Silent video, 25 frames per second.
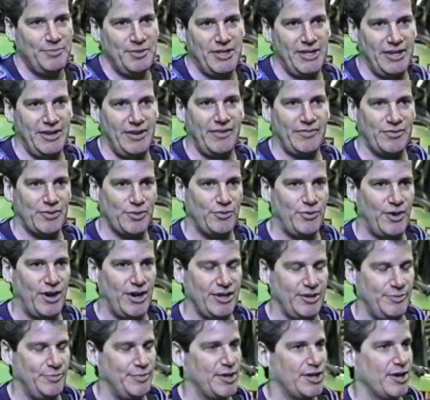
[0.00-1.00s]
But then after a
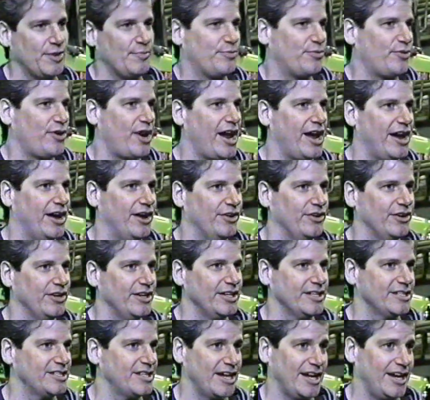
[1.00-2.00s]
while, you become proud.
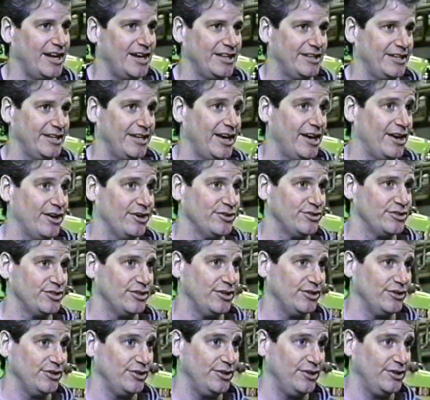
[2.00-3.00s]
And it's like anything else. You
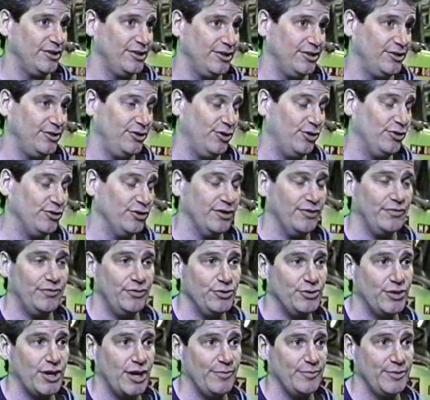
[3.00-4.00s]
know, you, you only a
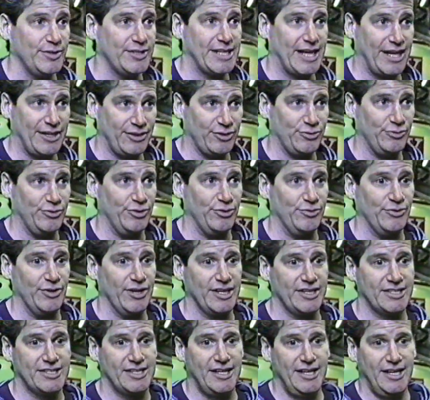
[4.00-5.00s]
few companies have the green
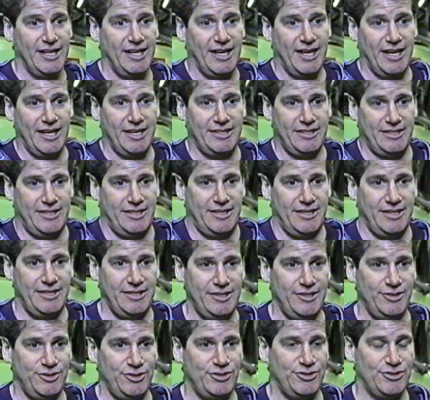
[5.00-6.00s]
rigs. And uh,
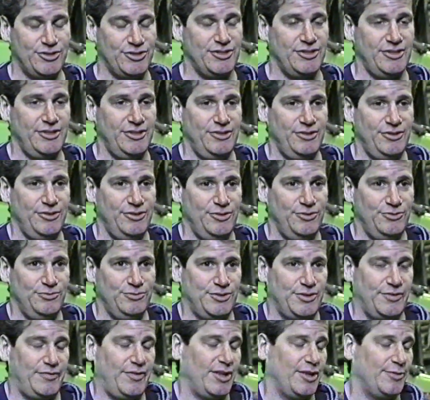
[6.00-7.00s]
you, just, you, you,
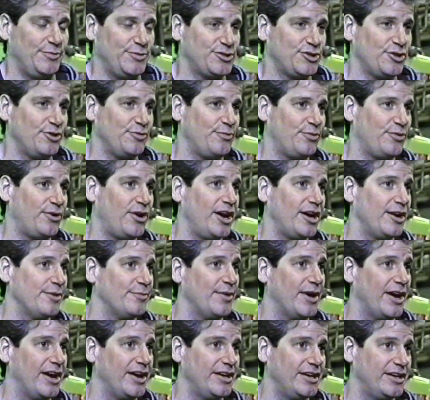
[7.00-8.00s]
develop a certain pride
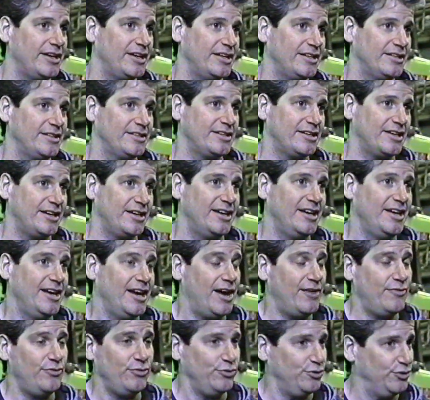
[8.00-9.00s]
about it. And uh,
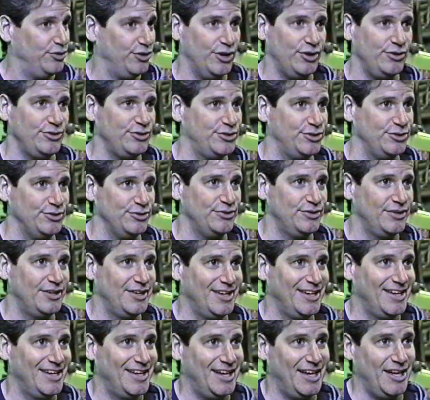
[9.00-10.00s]
everyone knows you.
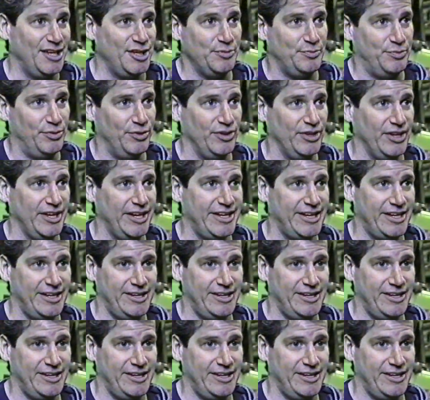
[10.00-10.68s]
And you pull in.